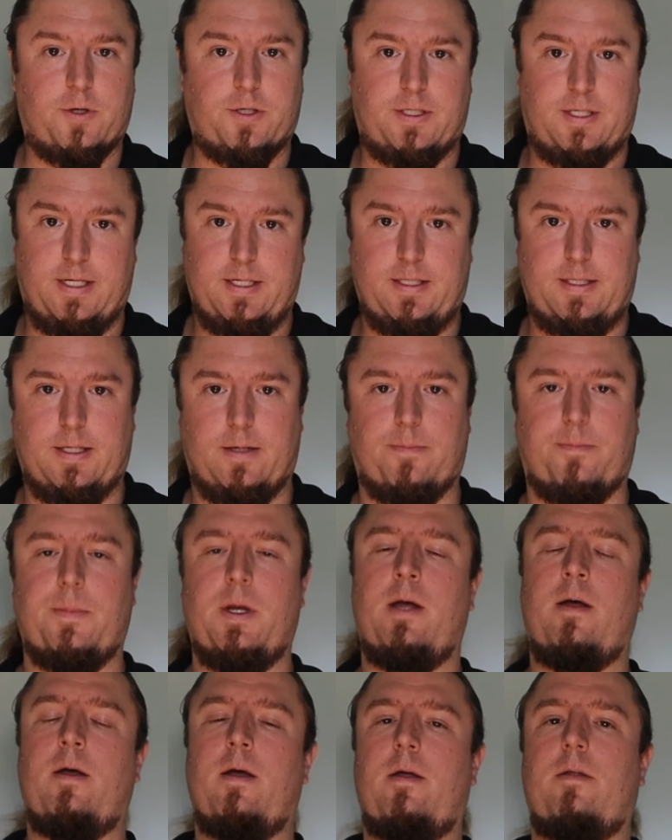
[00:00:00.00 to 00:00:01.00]
system,
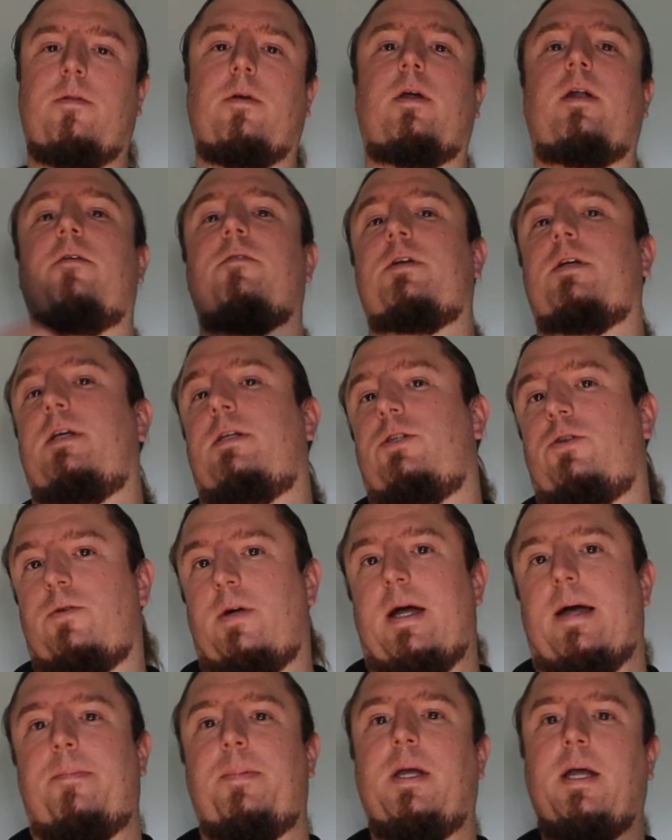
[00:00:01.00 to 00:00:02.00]
they're going to have a
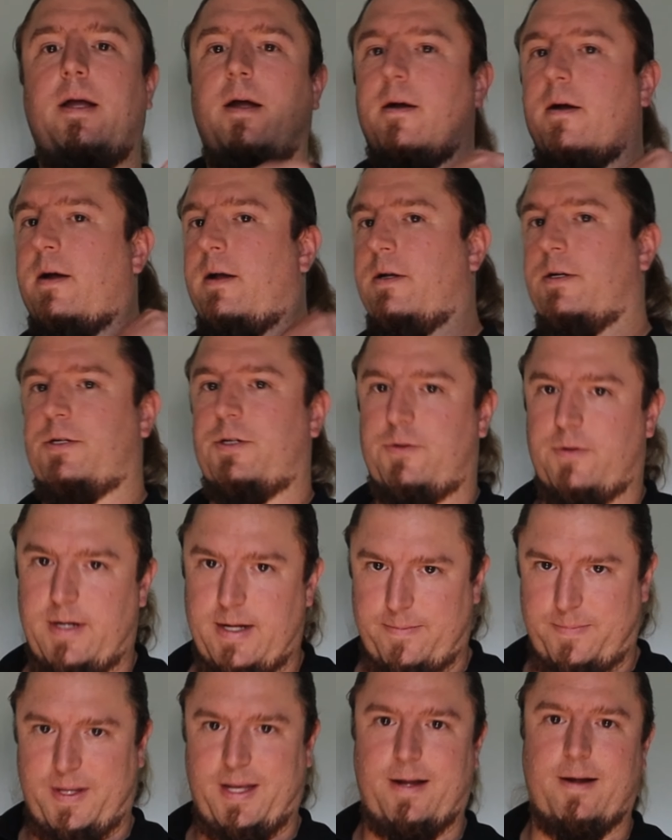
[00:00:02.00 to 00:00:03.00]
strap here,
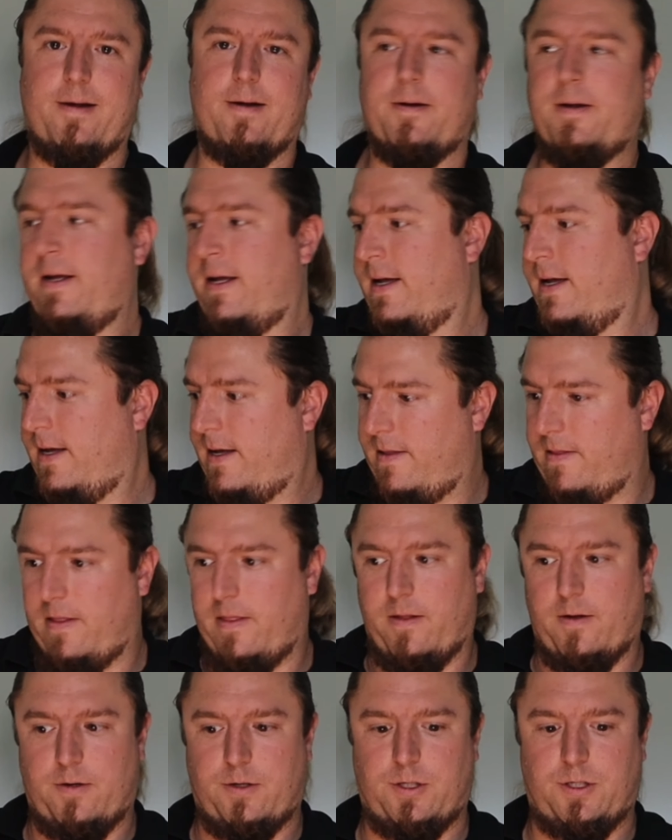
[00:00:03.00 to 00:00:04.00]
and then
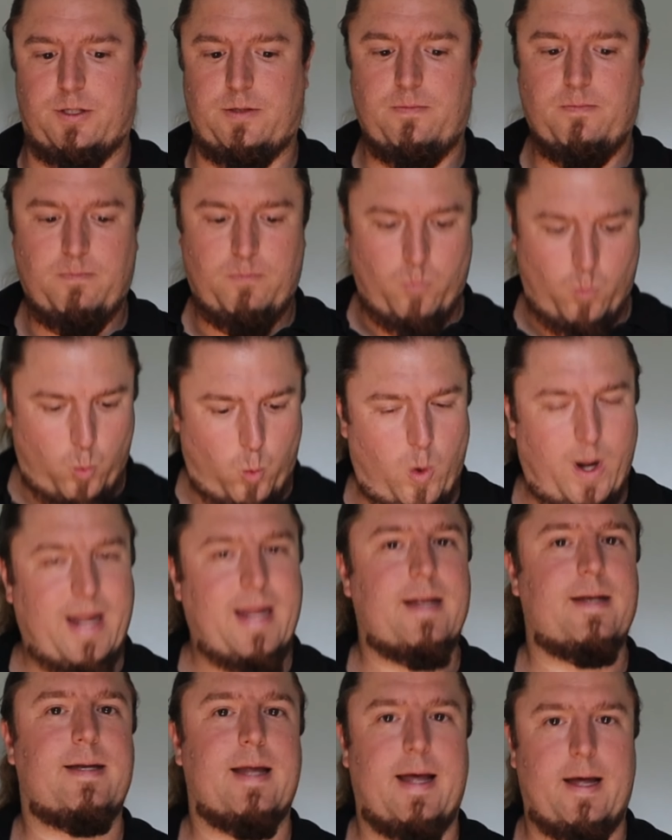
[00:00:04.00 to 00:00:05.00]
they're just
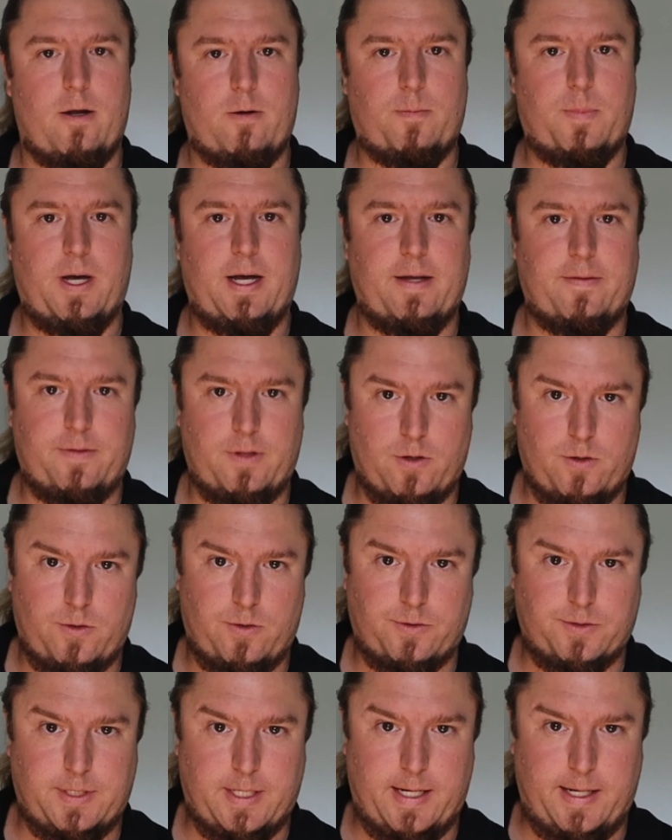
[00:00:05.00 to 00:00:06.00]
weighed down by it the
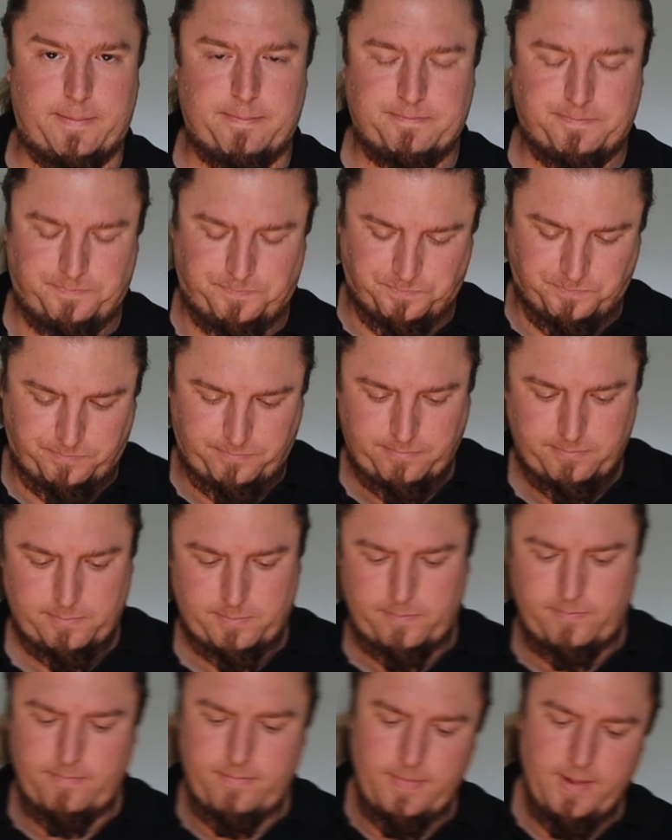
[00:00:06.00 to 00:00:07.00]
whole time.
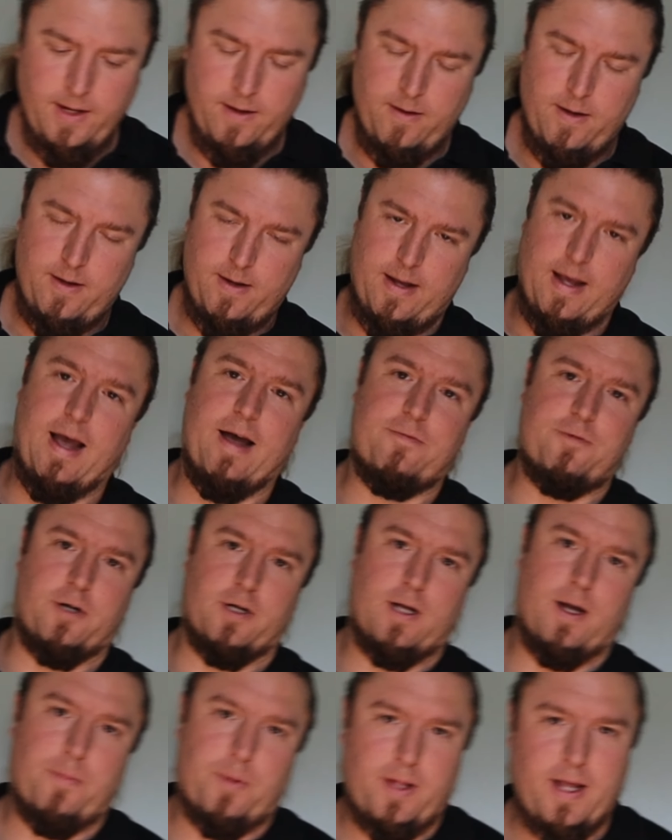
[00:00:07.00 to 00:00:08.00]
After a
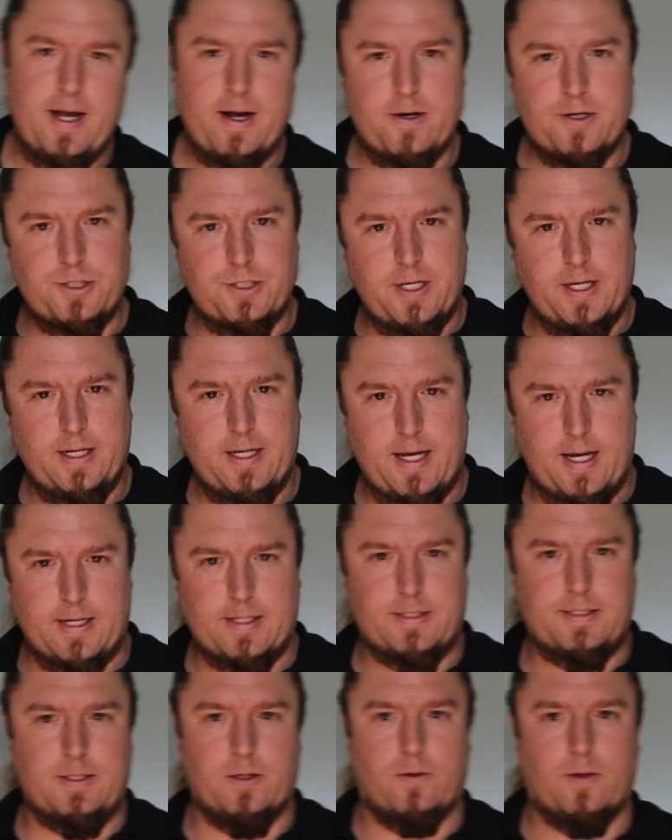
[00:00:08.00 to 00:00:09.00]
couple hours, you get kind of
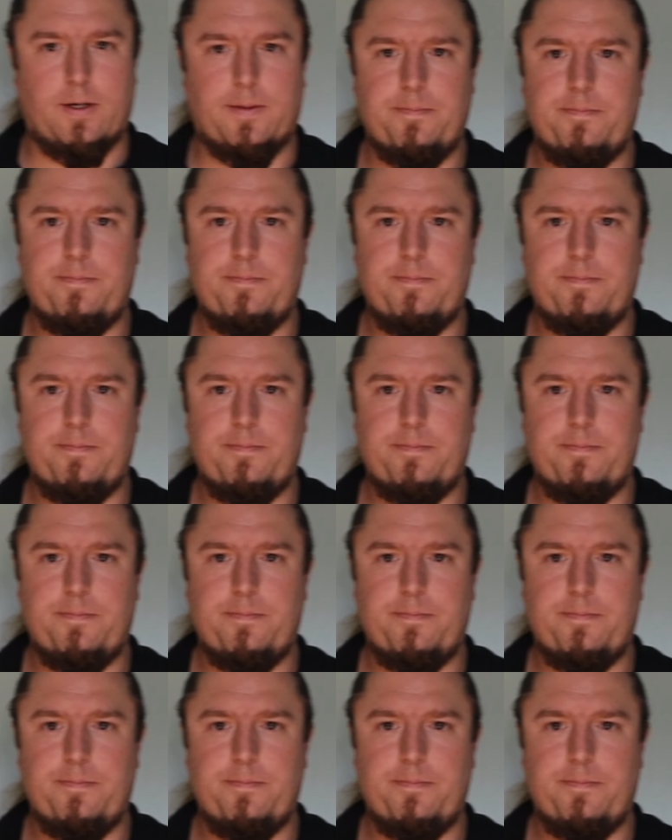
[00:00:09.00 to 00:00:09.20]
sore.